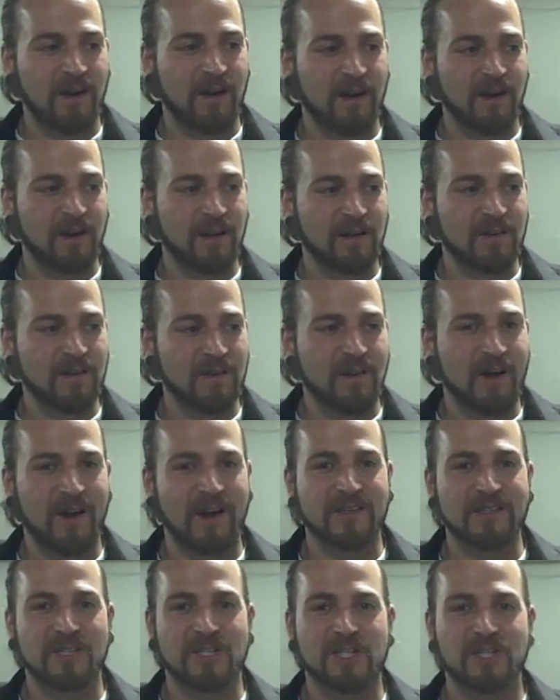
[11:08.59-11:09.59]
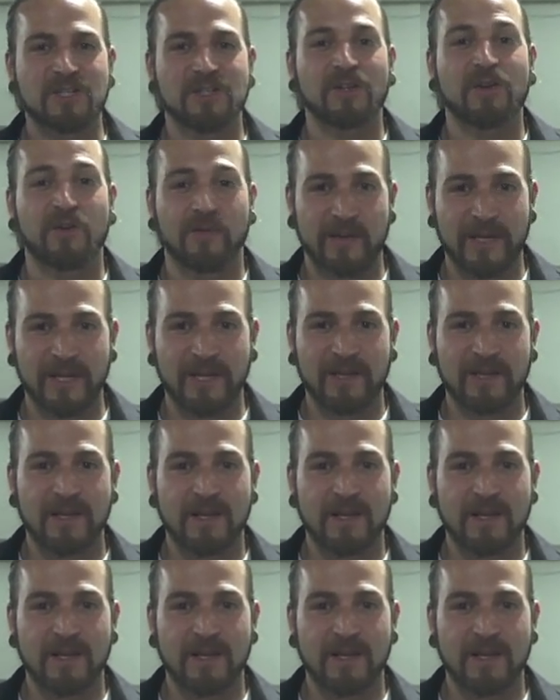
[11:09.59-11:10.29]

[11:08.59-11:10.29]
are not sugary.